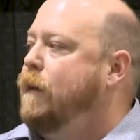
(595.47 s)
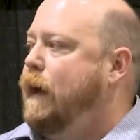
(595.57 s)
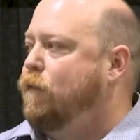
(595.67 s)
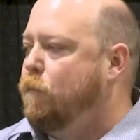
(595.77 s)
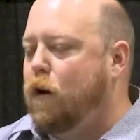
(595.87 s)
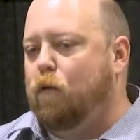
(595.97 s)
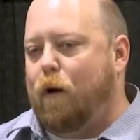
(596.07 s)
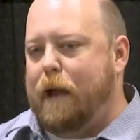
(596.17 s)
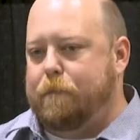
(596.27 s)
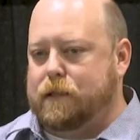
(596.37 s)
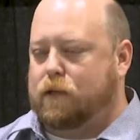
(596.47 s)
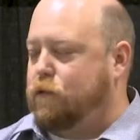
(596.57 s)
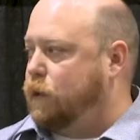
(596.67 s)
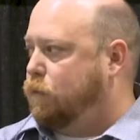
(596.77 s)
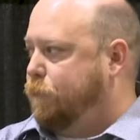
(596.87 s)
and remote wipe is a
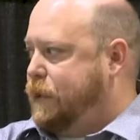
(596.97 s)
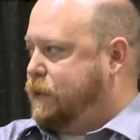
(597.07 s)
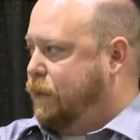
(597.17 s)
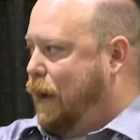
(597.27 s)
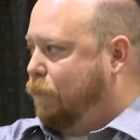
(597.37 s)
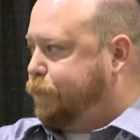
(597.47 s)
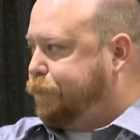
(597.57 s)
critical piece of that.